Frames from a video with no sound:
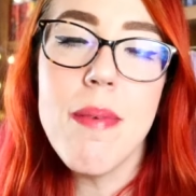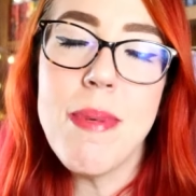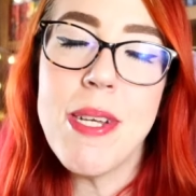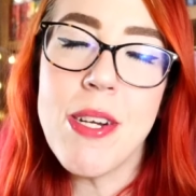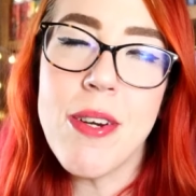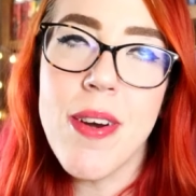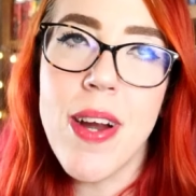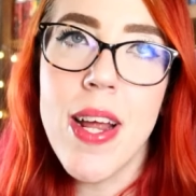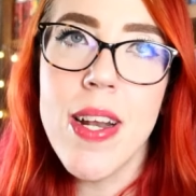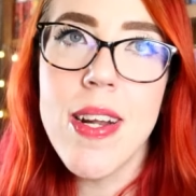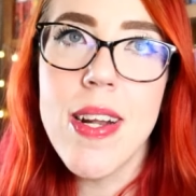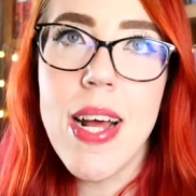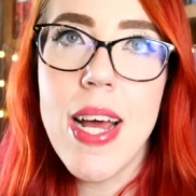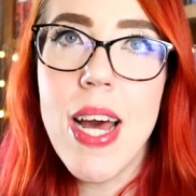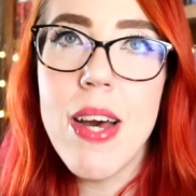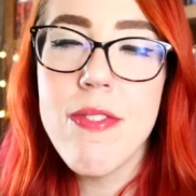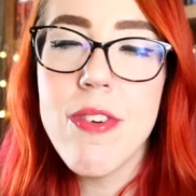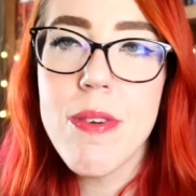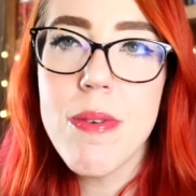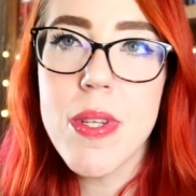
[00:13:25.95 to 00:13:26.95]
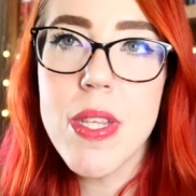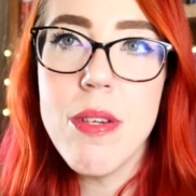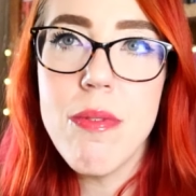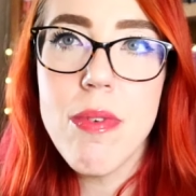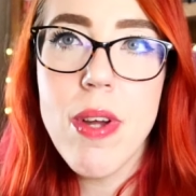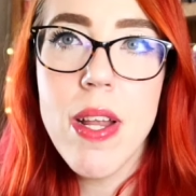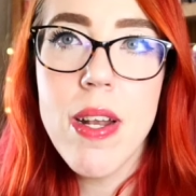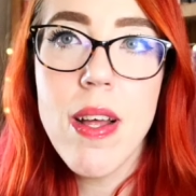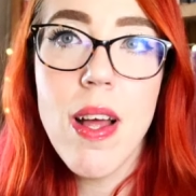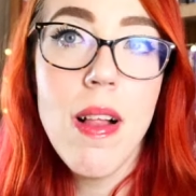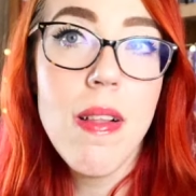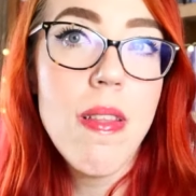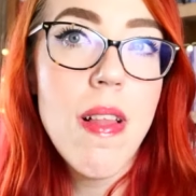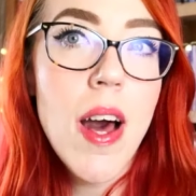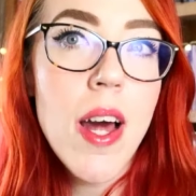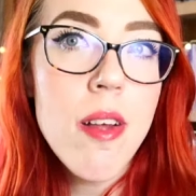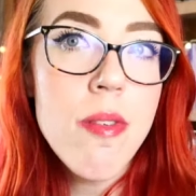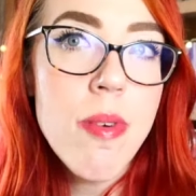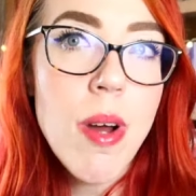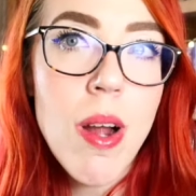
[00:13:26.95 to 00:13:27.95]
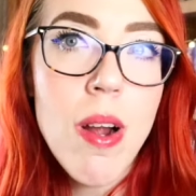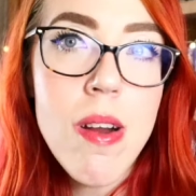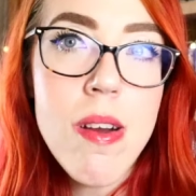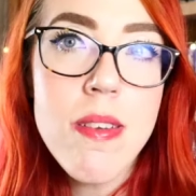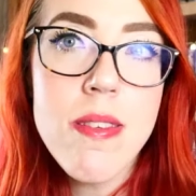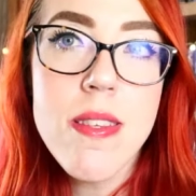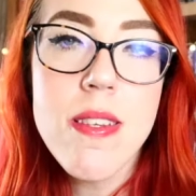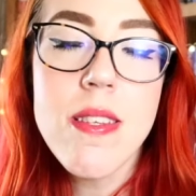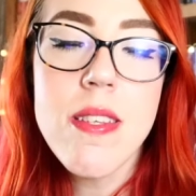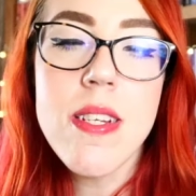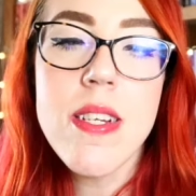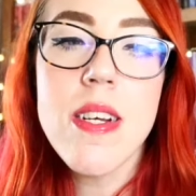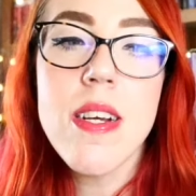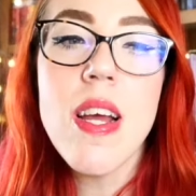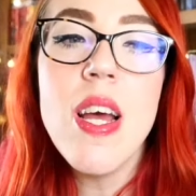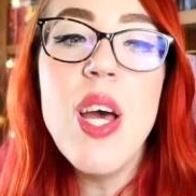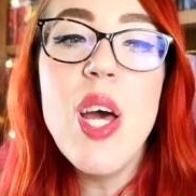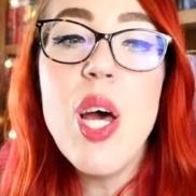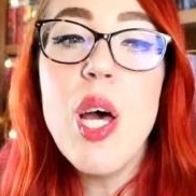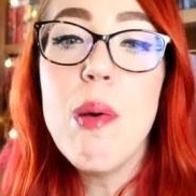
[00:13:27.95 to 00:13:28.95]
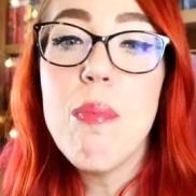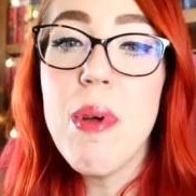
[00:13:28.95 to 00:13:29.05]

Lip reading: I mean, granted, I haven't really read a lot of arcs this year,